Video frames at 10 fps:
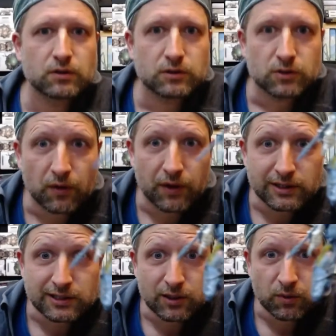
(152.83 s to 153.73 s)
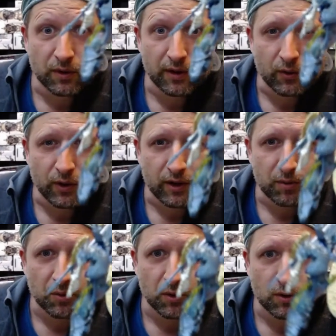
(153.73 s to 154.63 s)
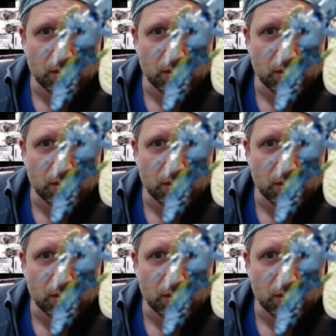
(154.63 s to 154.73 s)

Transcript: So that's it with a Wraithbone